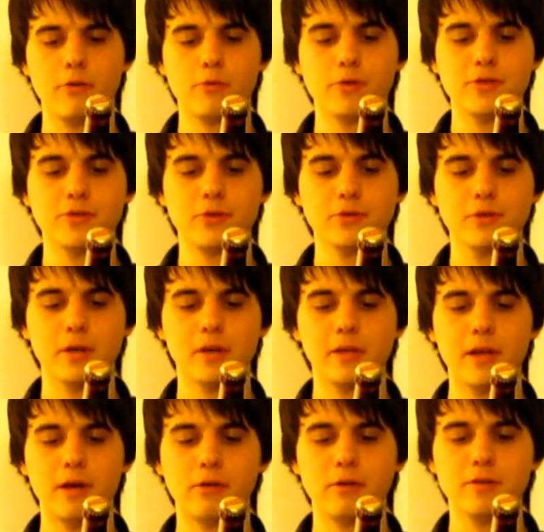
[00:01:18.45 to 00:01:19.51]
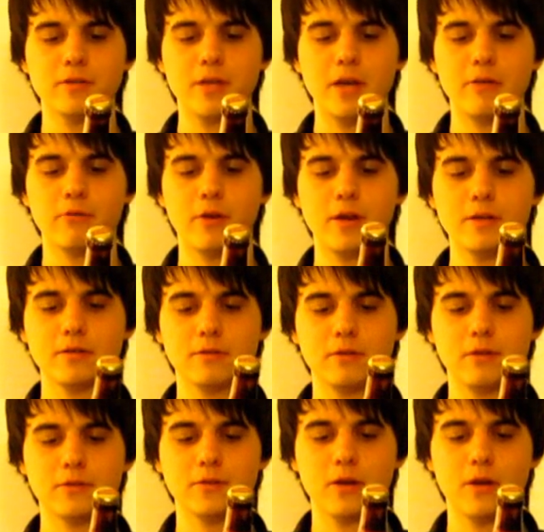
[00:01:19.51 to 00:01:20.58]
The resulting cloudiness gave rise to
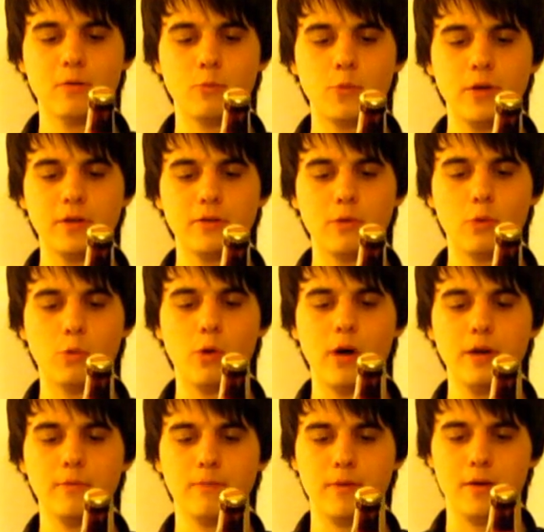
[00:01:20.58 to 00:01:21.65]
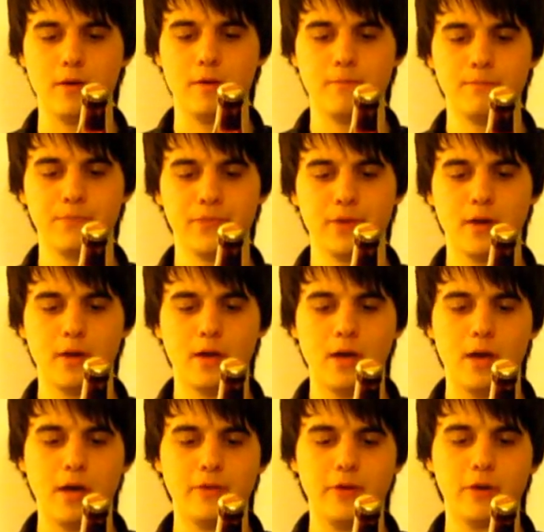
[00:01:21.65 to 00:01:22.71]
the term wit white beer.
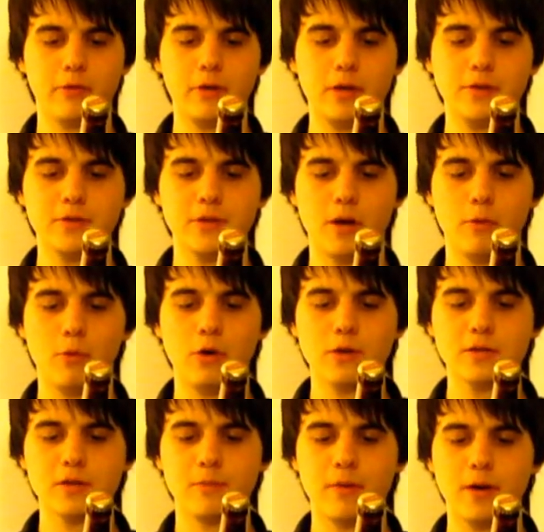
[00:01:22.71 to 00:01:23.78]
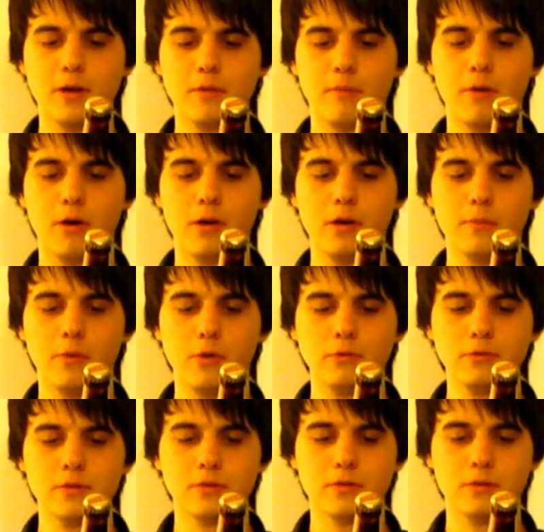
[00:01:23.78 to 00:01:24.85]
And the ingredients are water, pale barley
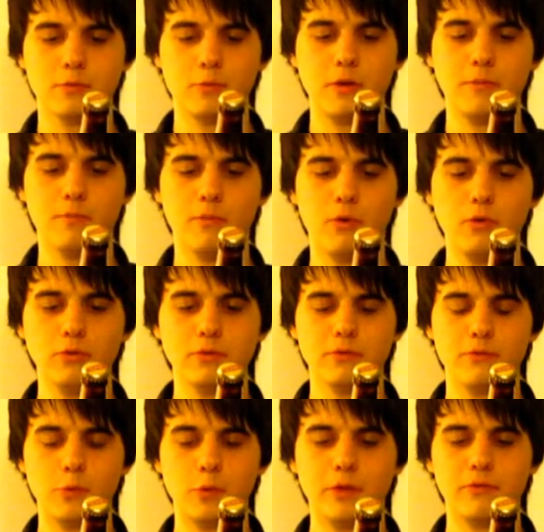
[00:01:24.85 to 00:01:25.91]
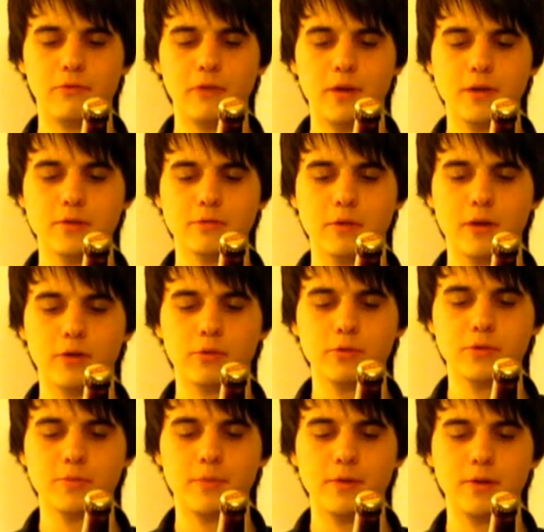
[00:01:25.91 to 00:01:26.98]
malts, wheat flakes, dried
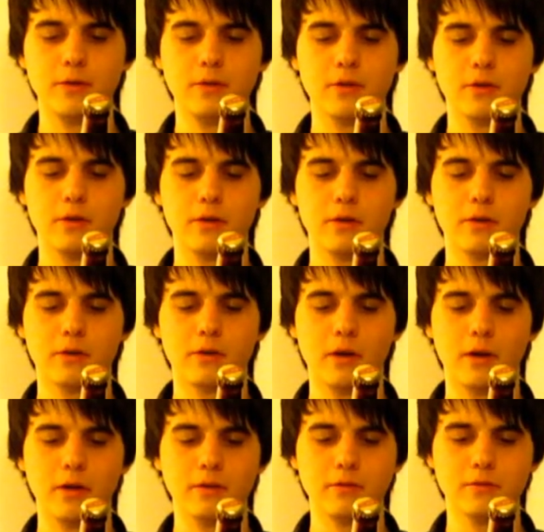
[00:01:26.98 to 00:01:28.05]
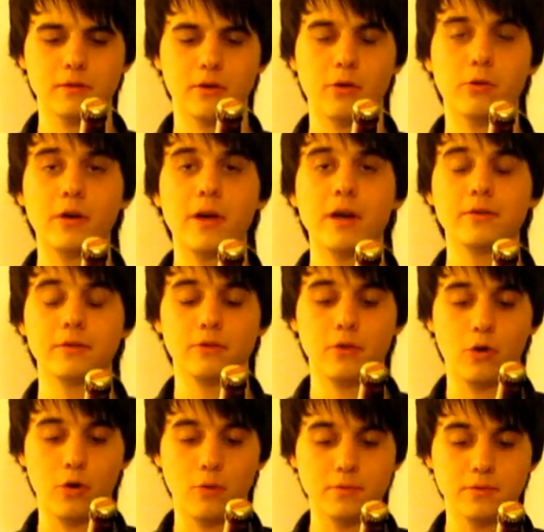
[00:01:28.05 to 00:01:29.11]
orange peel, and coriander and
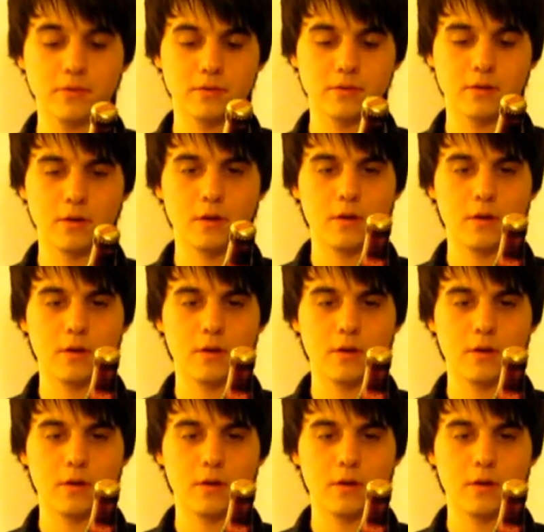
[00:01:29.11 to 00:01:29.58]
hops.